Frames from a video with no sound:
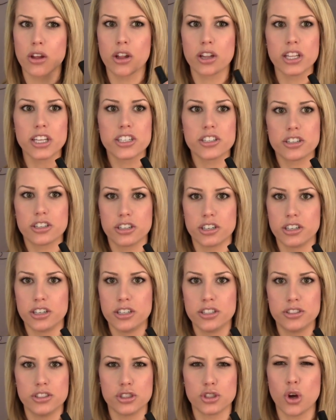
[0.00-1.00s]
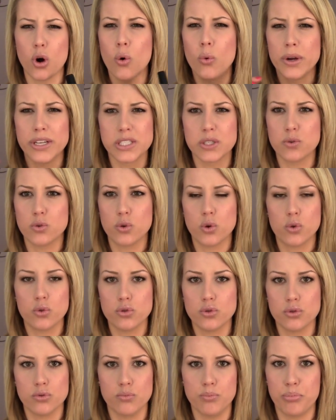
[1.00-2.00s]
glitter just always
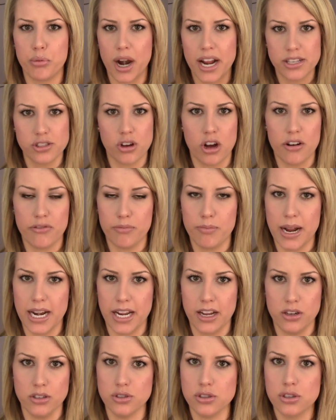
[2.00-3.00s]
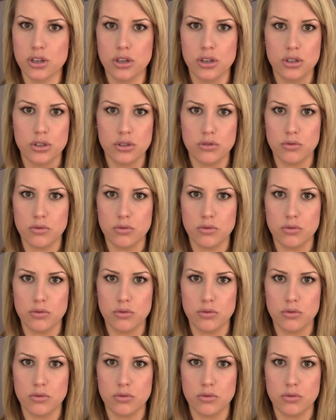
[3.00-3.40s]
breaks off my nails